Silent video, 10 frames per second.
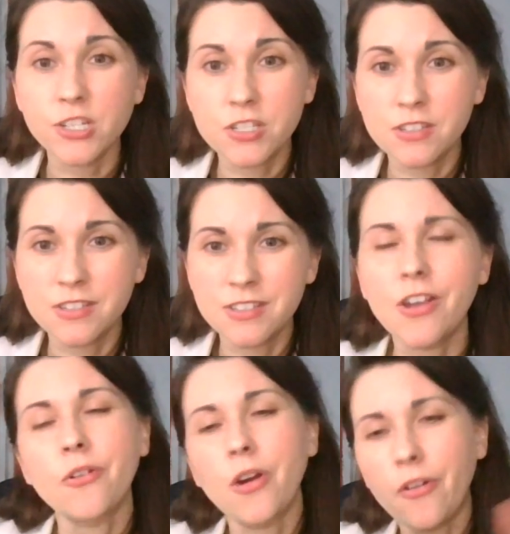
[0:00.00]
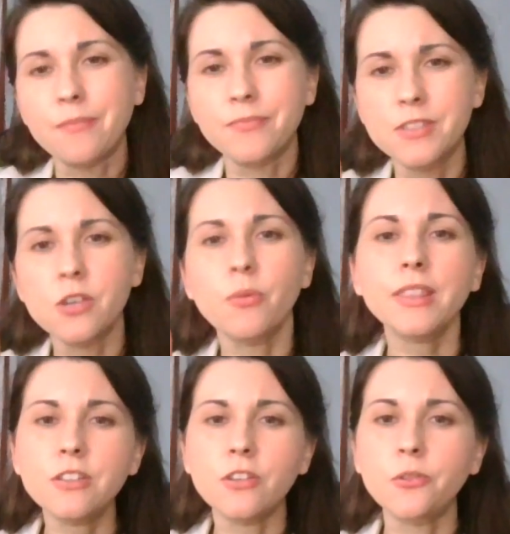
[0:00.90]
so what
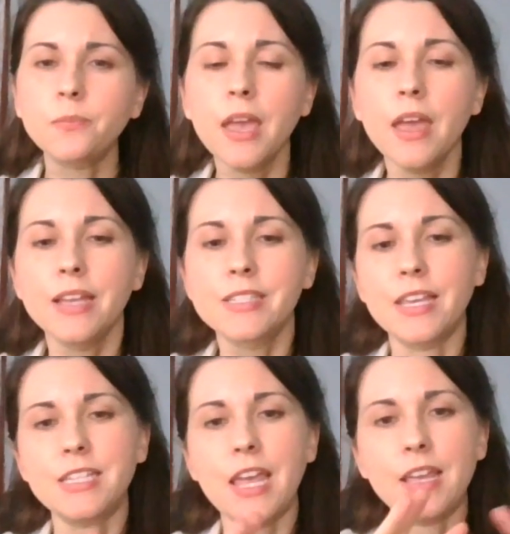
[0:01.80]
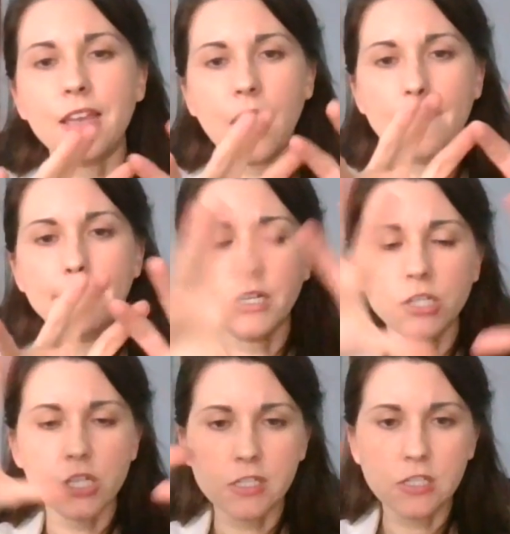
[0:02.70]
they do is they take a
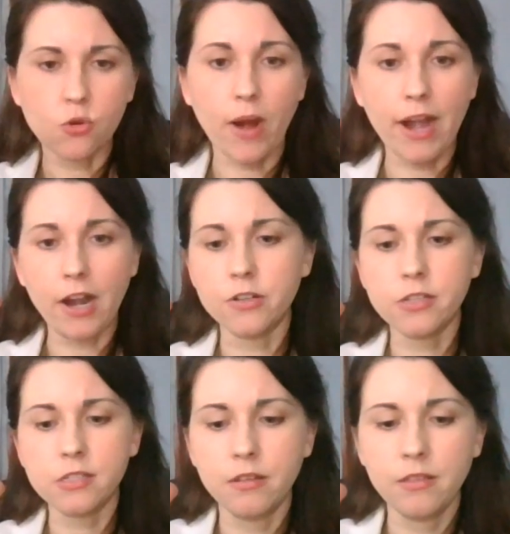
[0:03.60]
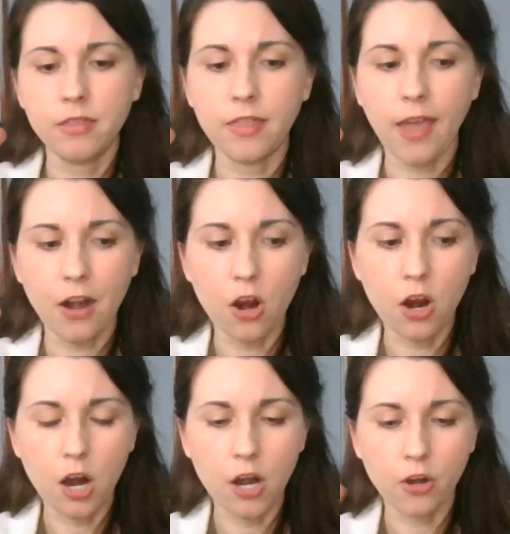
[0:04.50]
bunch of squares that
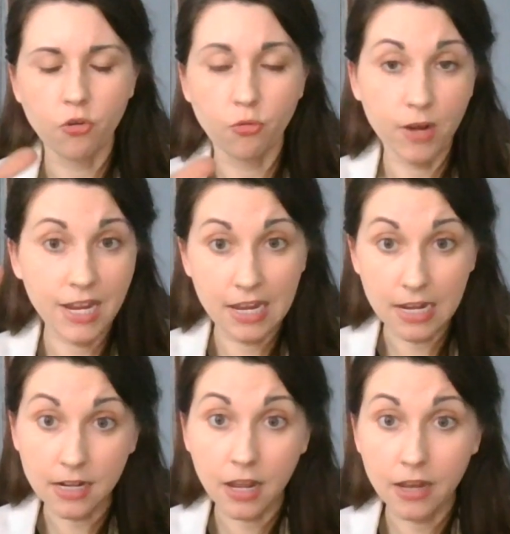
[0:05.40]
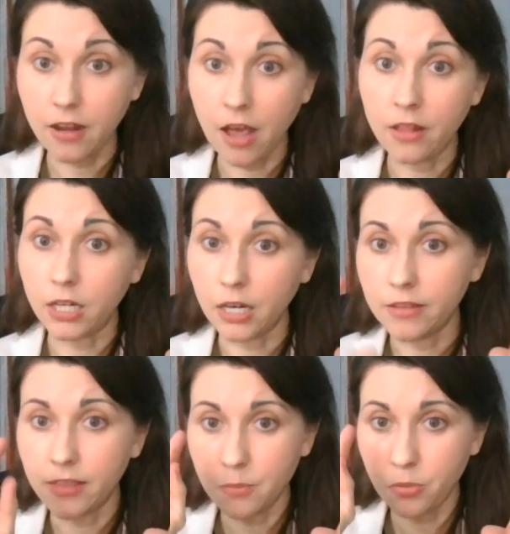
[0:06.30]
are green in color, and
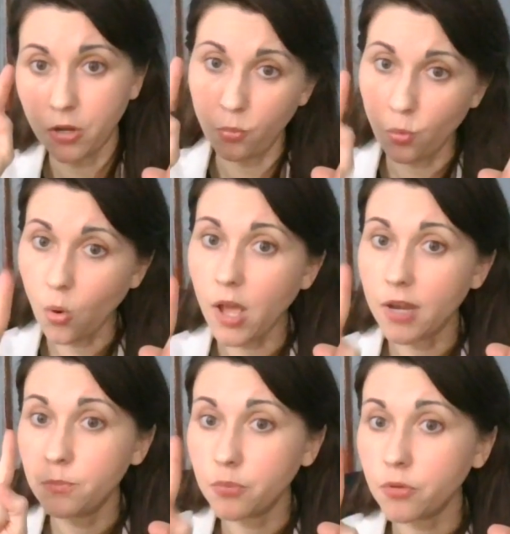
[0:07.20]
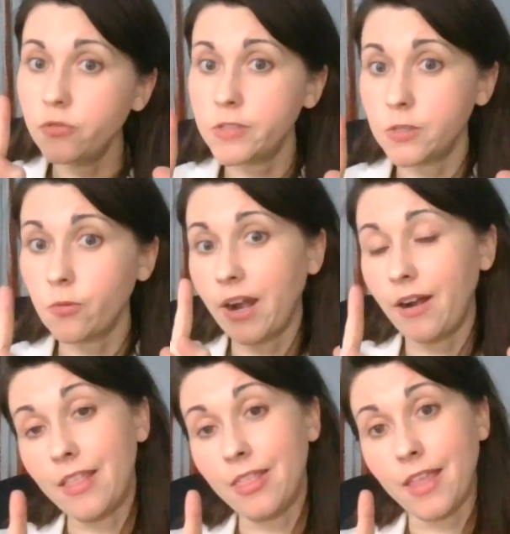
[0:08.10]
then they put one blue square
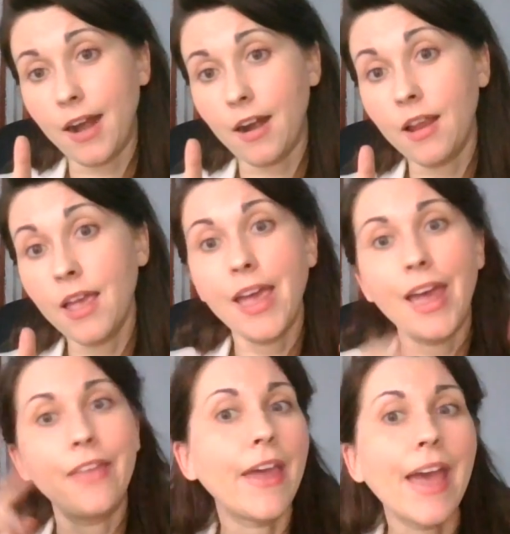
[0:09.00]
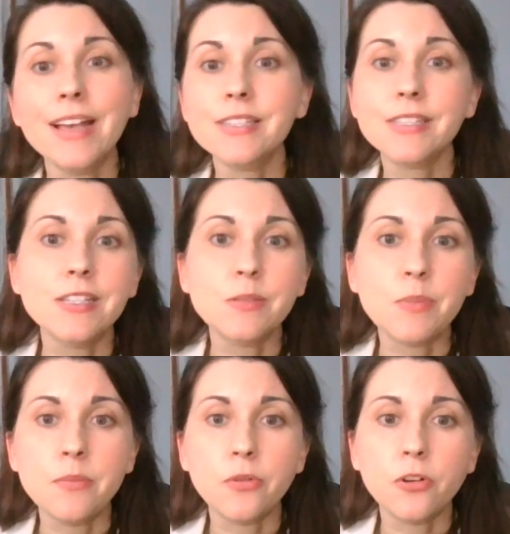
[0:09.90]
in there, and they ask these
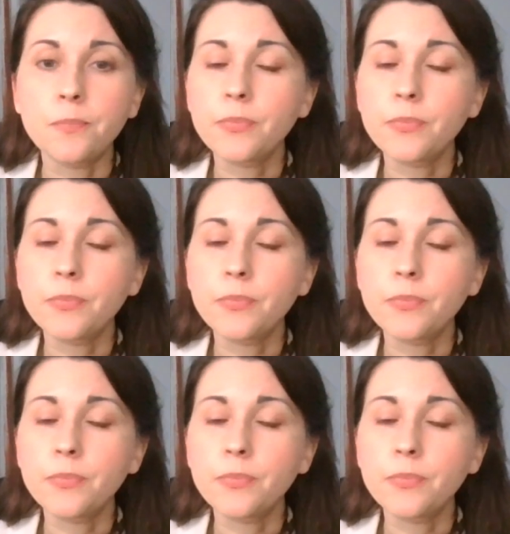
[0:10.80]
people